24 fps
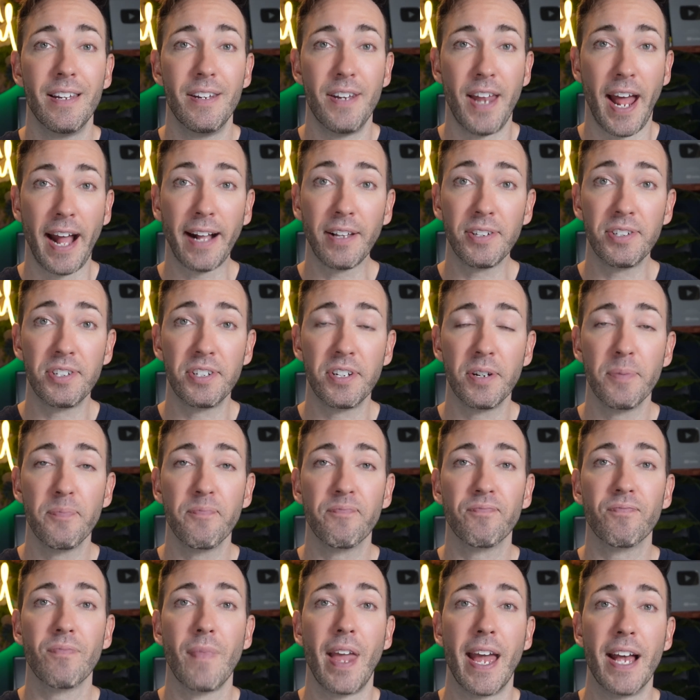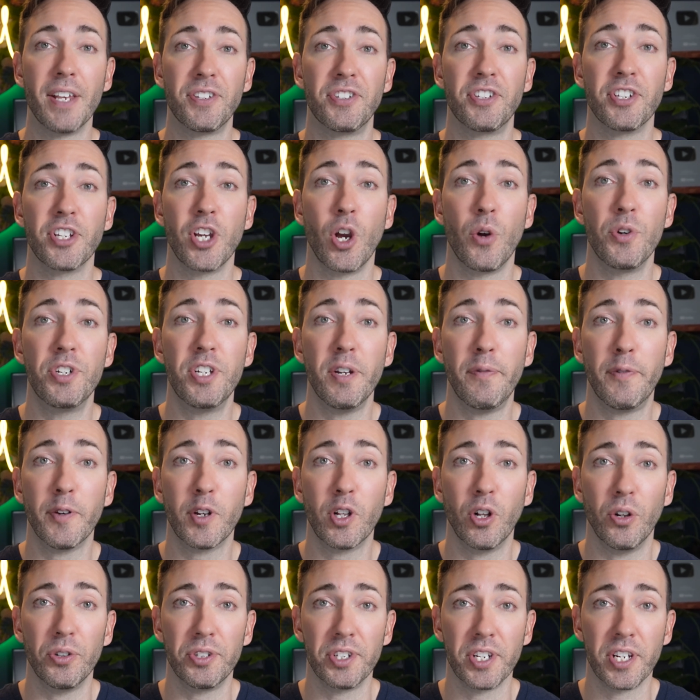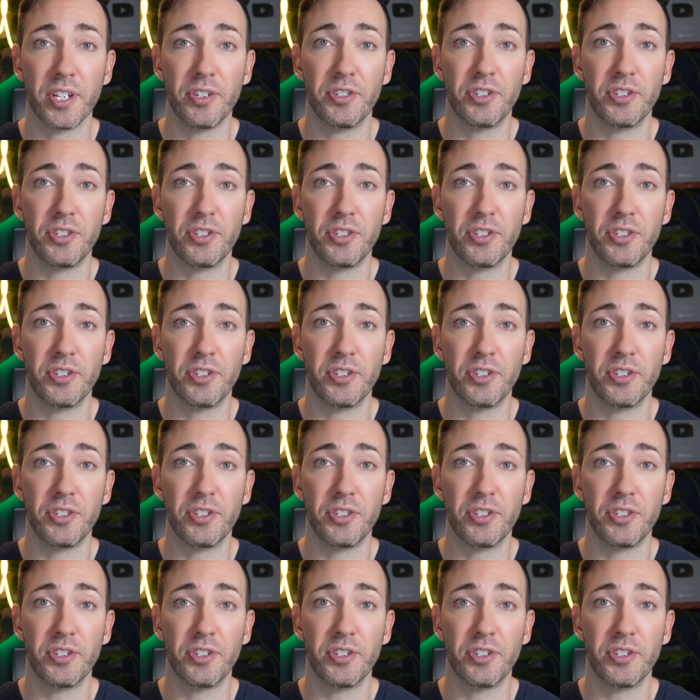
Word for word: Next, S E O difficulty.